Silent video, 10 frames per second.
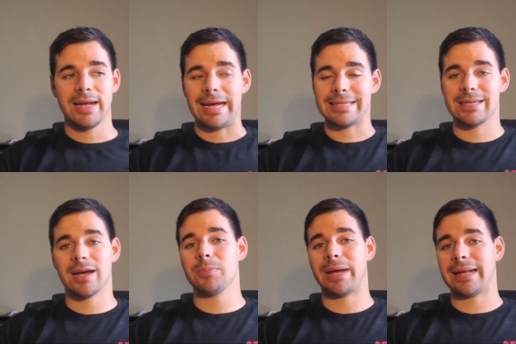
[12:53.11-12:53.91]
it's
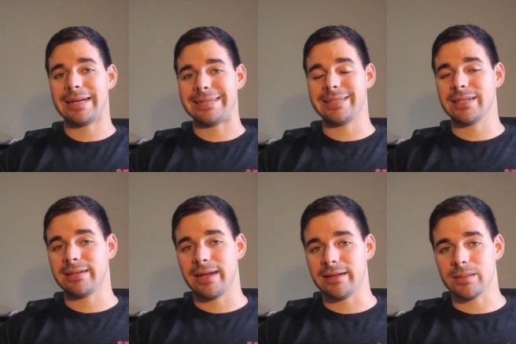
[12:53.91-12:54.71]
not a bad idea to
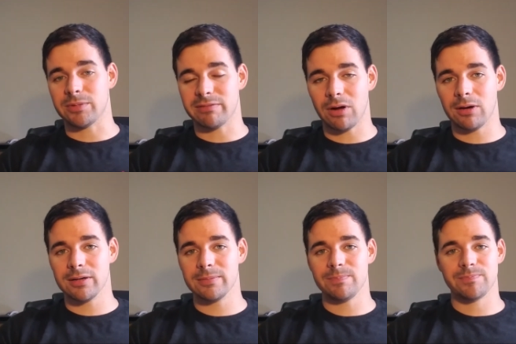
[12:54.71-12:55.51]
take them
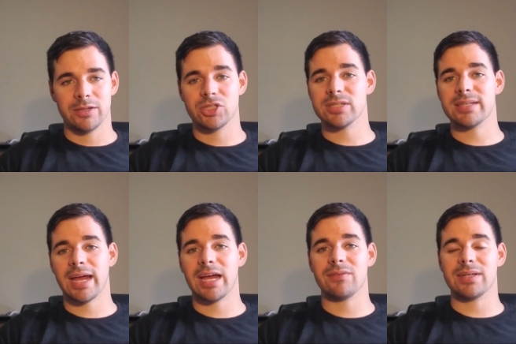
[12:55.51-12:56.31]
along just to
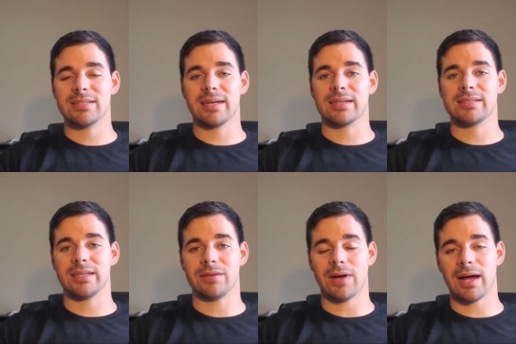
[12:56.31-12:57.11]
have a second set
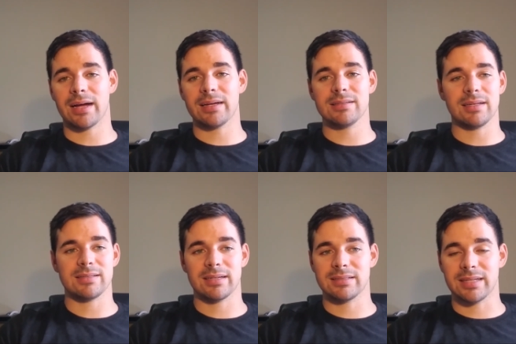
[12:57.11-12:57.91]
of eyes, a
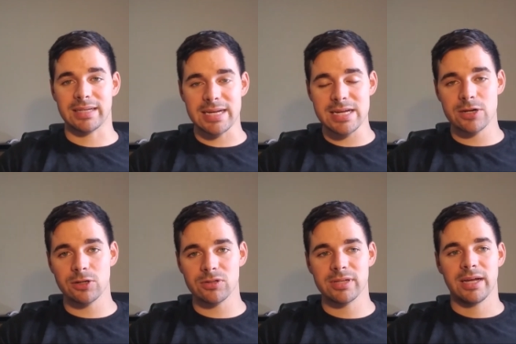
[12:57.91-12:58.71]
second set of
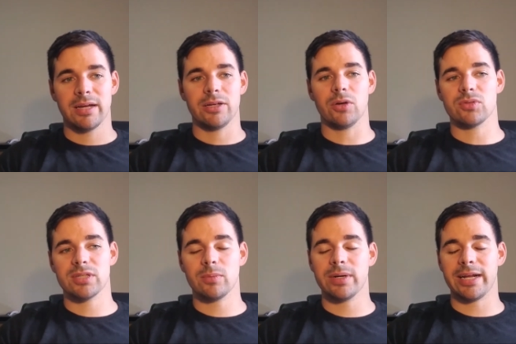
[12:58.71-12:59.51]
ears,
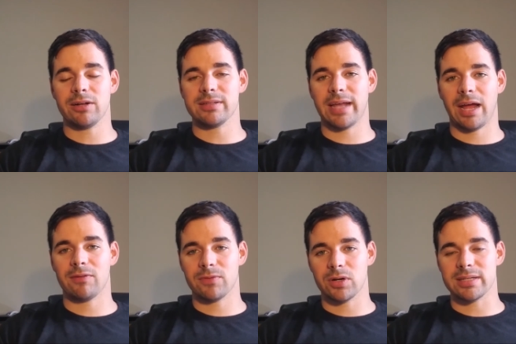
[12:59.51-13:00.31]
someone else to
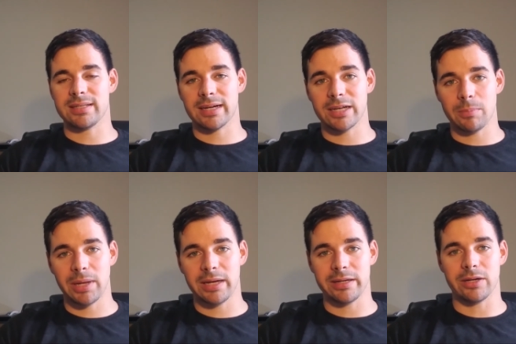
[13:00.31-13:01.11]
have for a second
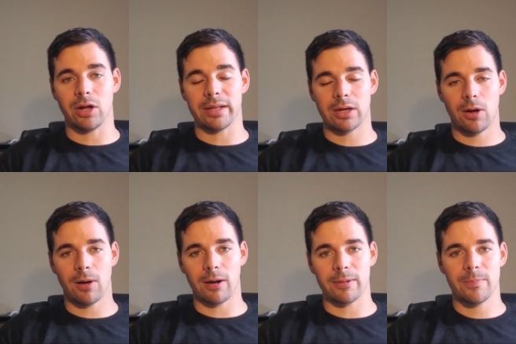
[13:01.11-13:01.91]
opinion on the
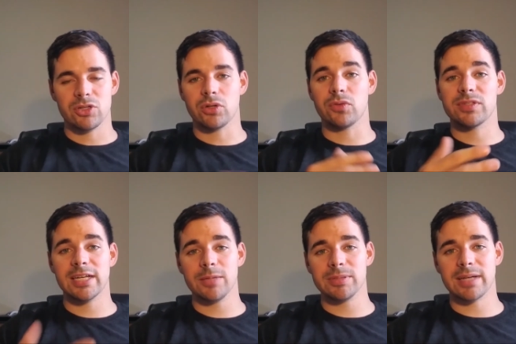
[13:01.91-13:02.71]
car. So you've
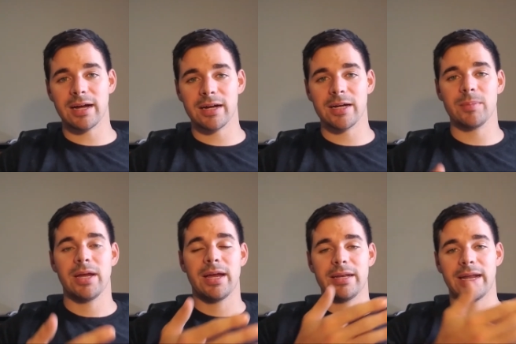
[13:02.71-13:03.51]
set up a time,
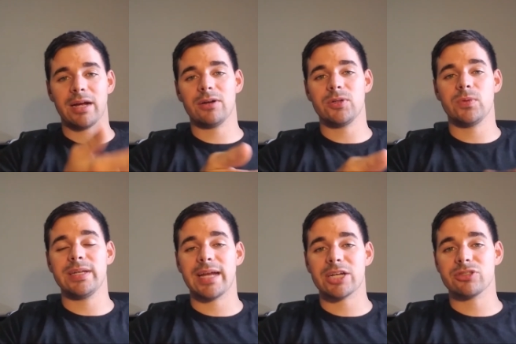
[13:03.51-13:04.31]
now you need
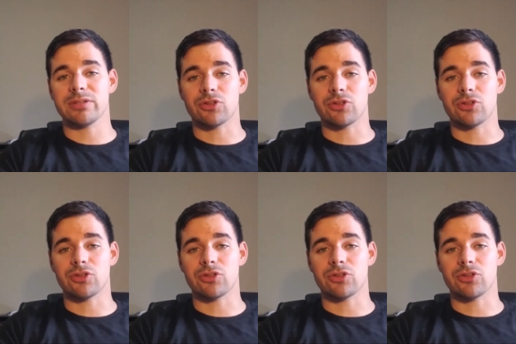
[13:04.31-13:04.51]
to actually